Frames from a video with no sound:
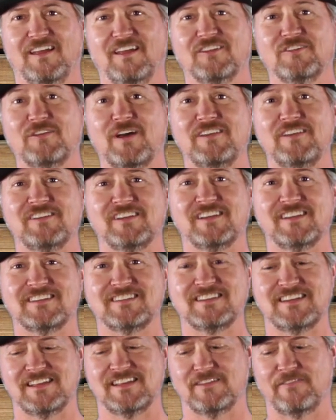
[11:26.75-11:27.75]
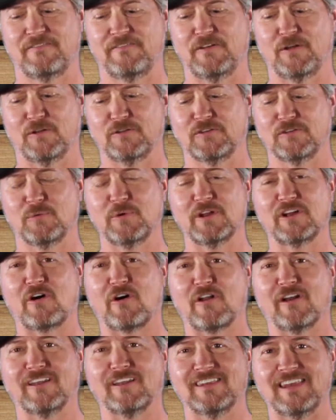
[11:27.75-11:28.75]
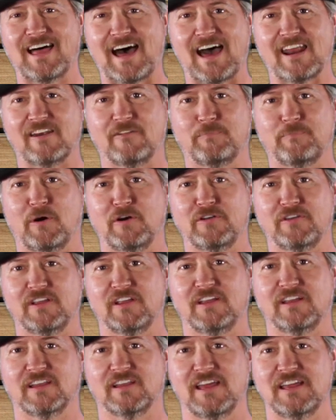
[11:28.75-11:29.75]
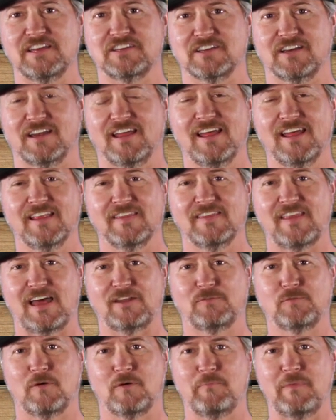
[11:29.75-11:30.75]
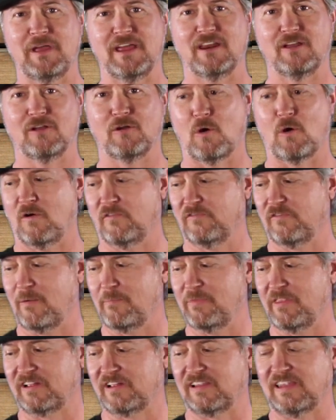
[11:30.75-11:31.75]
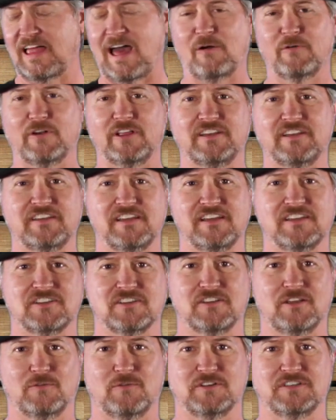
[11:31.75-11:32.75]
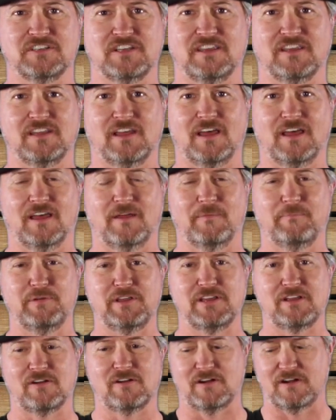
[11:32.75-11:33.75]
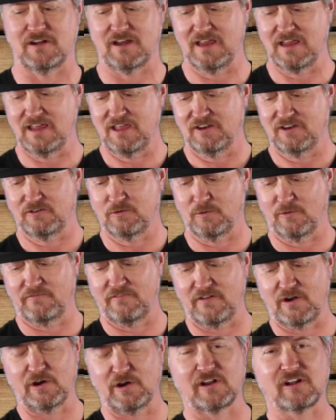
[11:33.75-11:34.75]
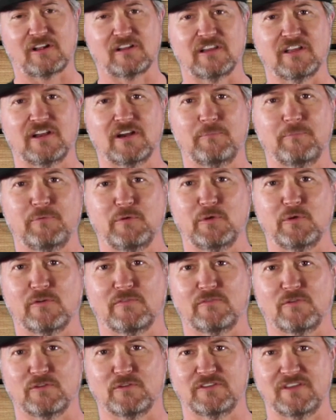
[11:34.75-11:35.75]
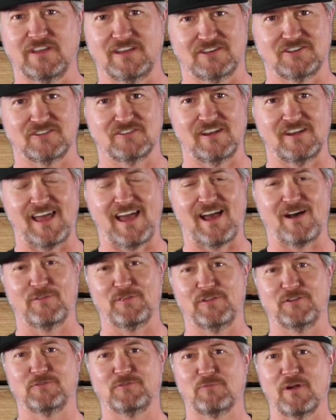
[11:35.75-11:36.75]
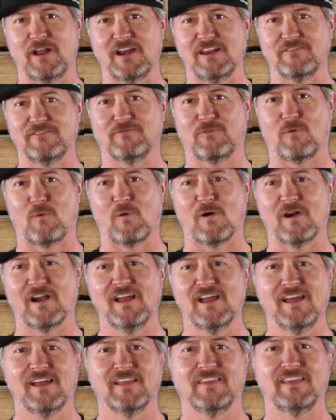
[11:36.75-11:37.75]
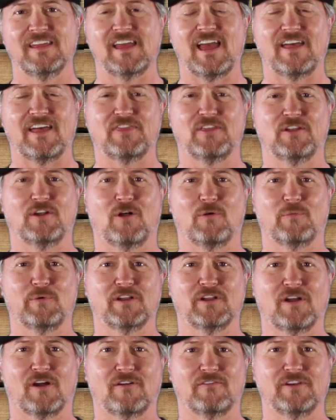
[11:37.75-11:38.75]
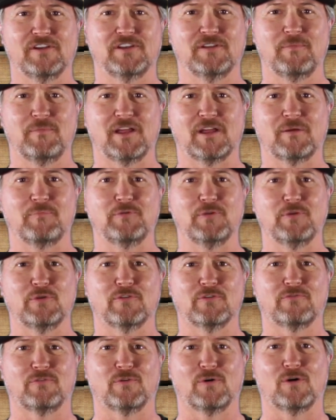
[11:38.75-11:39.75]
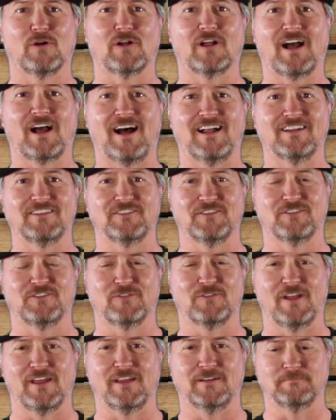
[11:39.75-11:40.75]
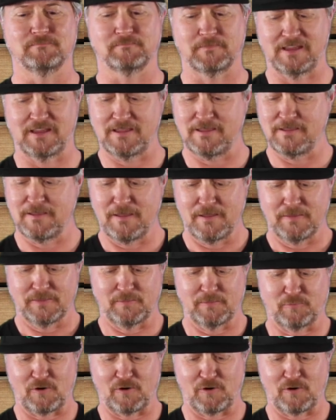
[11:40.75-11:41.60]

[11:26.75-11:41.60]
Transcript: So as you can see in the filter, we caught a lot of particulation. That's what made it go from the cloudy tincture that was in the beaker to a very clear, beautiful tincture now that's ready for the ethanol recovery to make a beautiful concentrate. The